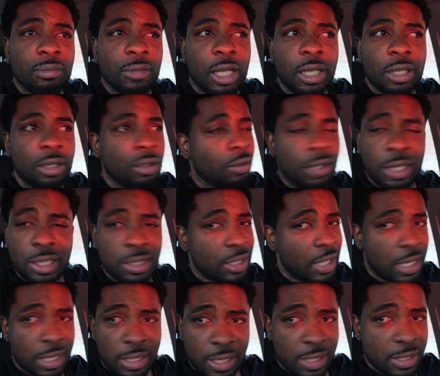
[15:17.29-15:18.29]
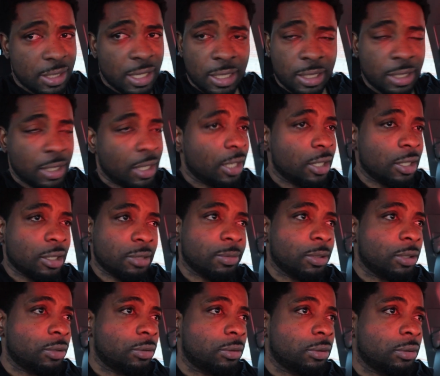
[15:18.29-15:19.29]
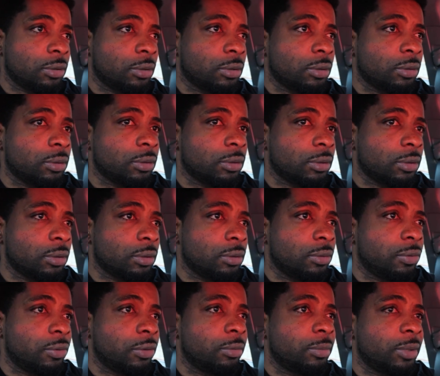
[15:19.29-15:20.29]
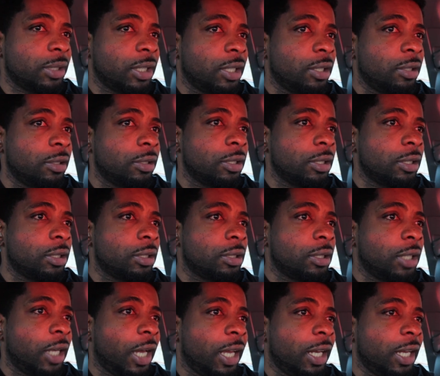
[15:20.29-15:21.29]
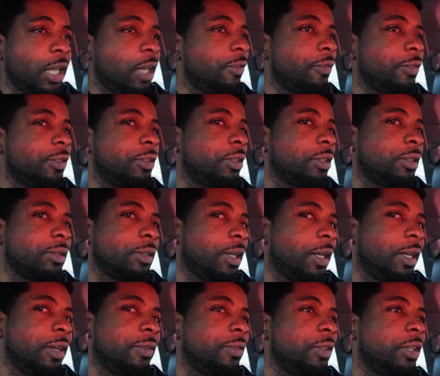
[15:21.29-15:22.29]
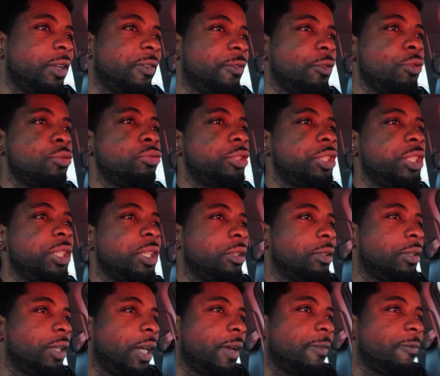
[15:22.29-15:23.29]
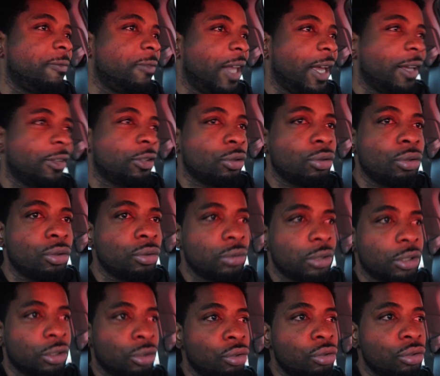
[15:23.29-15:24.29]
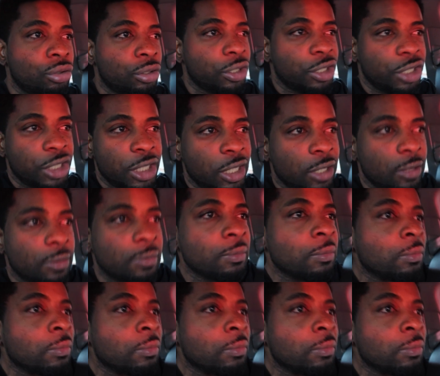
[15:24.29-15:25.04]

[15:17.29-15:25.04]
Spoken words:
And no, that's not the case, bro. You feel what I'm saying? And even if you cheat, like dudes are cheat,